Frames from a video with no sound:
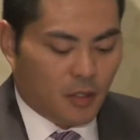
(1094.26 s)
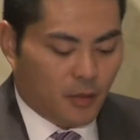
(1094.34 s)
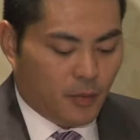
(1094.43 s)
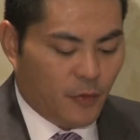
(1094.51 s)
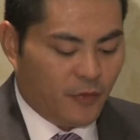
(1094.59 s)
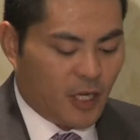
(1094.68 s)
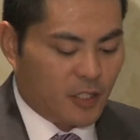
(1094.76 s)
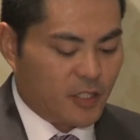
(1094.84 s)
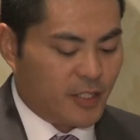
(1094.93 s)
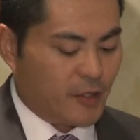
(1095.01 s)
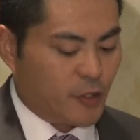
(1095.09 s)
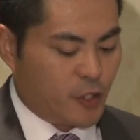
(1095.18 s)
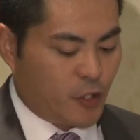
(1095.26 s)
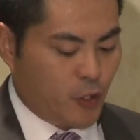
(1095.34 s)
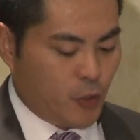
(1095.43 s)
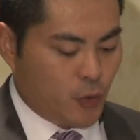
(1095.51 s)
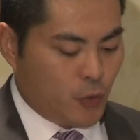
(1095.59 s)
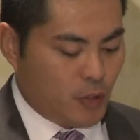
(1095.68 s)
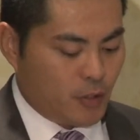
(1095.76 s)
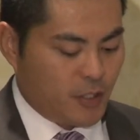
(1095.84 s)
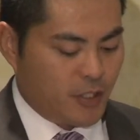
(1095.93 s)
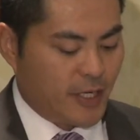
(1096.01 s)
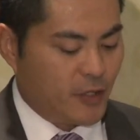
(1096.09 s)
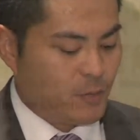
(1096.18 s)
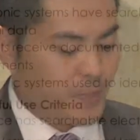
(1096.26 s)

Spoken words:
Moving on to Standard 2, the standard